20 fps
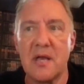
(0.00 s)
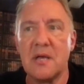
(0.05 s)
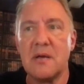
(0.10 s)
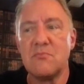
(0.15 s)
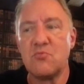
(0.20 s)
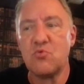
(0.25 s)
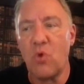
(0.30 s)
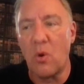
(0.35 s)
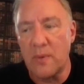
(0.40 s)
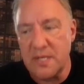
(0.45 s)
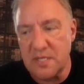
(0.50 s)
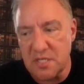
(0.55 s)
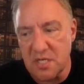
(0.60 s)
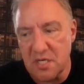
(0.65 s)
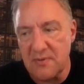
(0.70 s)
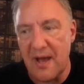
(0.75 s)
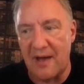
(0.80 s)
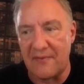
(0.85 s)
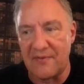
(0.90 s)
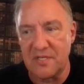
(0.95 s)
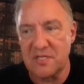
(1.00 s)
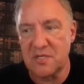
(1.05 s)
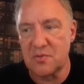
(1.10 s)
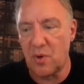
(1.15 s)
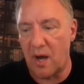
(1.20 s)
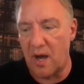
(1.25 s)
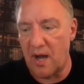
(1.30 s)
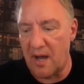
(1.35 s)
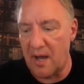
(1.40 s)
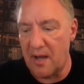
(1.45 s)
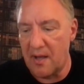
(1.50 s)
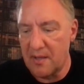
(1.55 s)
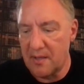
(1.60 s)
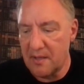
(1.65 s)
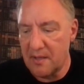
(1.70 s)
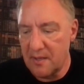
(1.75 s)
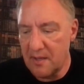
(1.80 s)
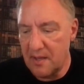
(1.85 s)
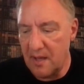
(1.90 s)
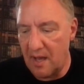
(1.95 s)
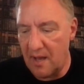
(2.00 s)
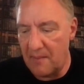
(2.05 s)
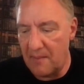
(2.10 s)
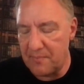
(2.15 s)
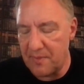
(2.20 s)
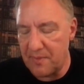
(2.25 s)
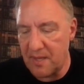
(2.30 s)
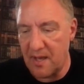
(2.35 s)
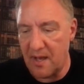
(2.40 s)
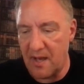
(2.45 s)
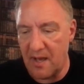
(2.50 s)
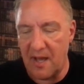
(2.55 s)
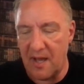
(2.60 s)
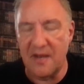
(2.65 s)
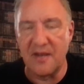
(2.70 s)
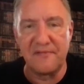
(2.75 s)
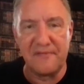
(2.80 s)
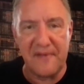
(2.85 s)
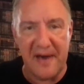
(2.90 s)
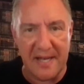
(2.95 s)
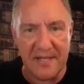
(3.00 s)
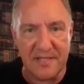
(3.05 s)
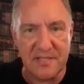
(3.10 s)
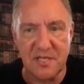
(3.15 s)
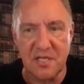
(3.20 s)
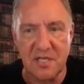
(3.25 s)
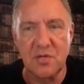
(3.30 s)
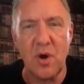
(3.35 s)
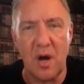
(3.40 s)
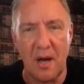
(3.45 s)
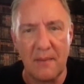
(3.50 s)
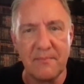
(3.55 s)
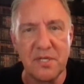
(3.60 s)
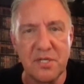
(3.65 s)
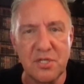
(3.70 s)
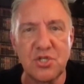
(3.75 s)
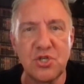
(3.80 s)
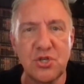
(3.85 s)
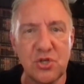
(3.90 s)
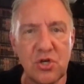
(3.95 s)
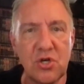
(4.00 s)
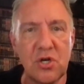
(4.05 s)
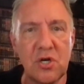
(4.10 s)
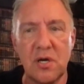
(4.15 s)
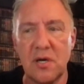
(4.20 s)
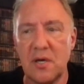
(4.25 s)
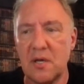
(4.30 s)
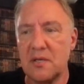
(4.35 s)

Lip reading: What we do have is quite an advanced and quite a mature